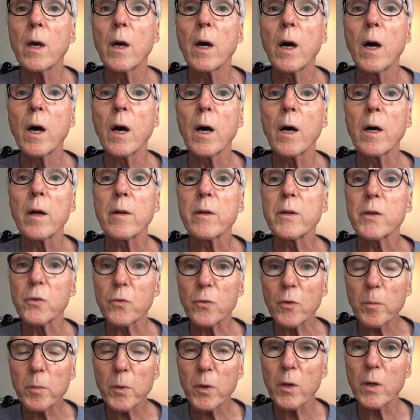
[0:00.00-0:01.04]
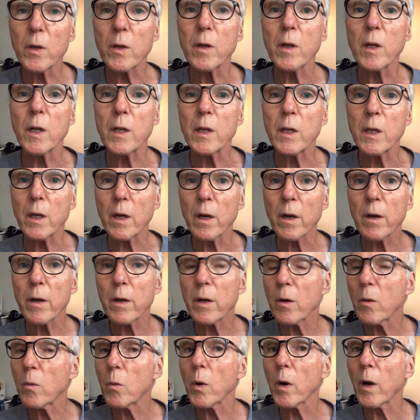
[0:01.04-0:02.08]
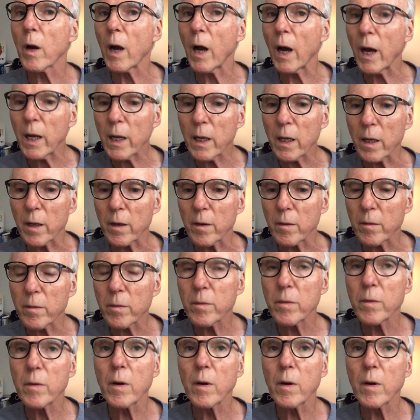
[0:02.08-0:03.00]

uh, distributed in the area where I live.